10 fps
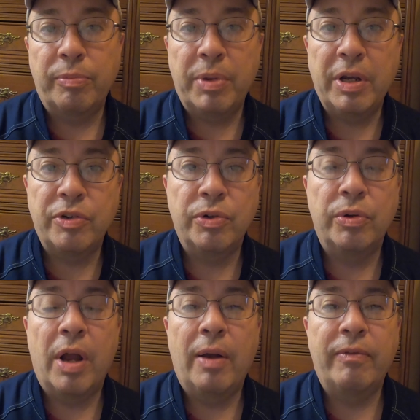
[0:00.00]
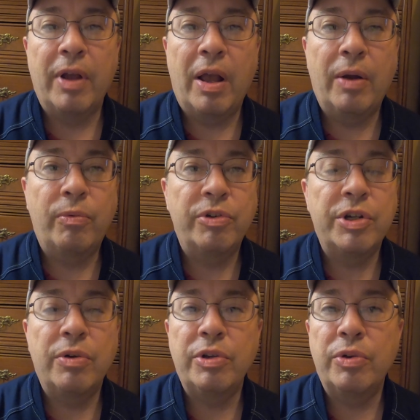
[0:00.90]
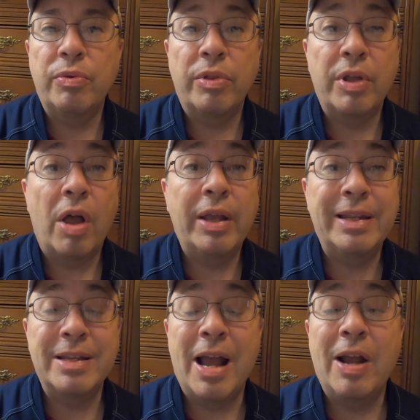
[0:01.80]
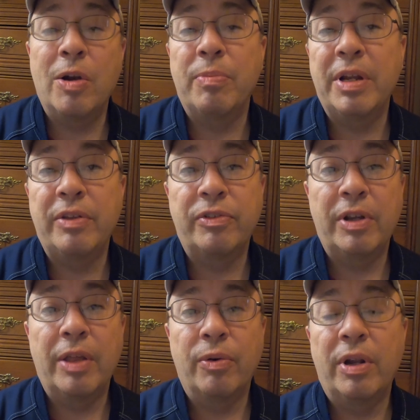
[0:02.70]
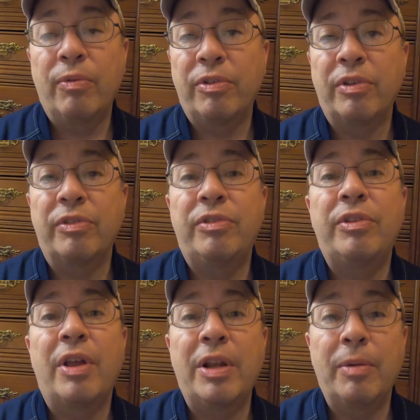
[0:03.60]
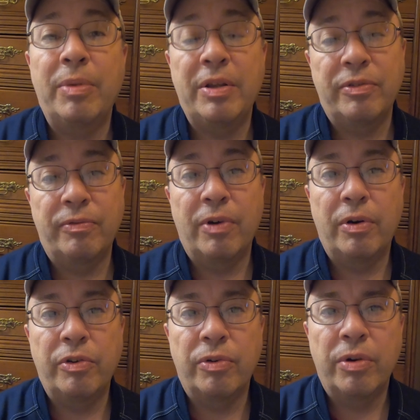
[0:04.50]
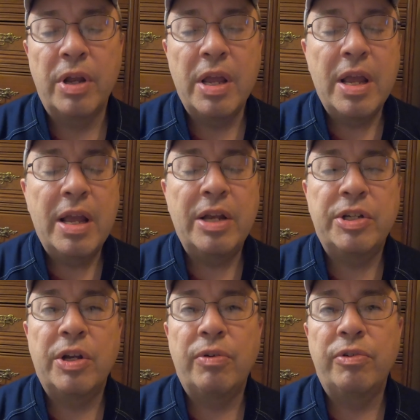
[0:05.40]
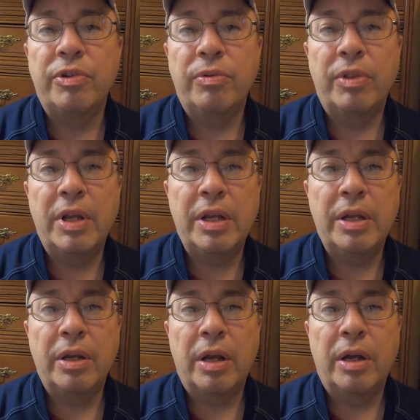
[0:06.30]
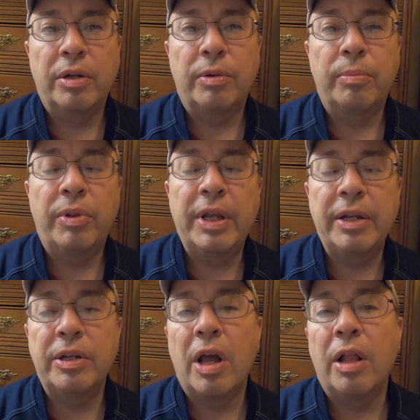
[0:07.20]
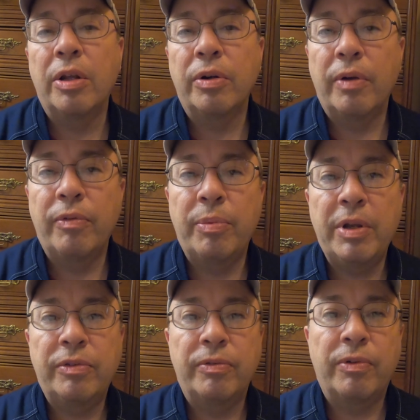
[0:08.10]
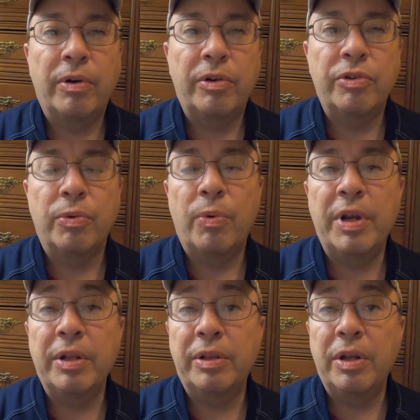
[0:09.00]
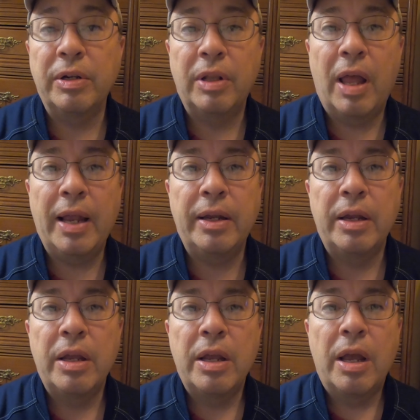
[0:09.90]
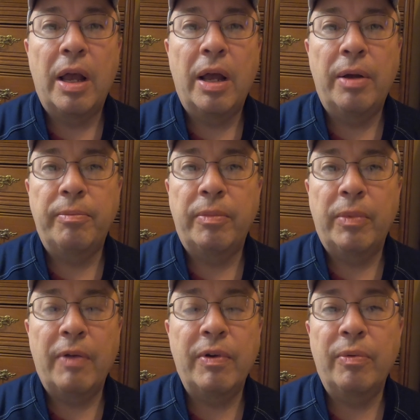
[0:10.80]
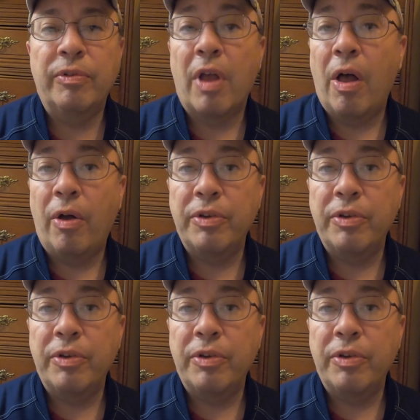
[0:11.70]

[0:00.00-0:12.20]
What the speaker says: picture I've got will show you the entire piece together. It was a stunning piece of furniture. It shows you the complete color of the piece of furniture, what it looked like, if it was all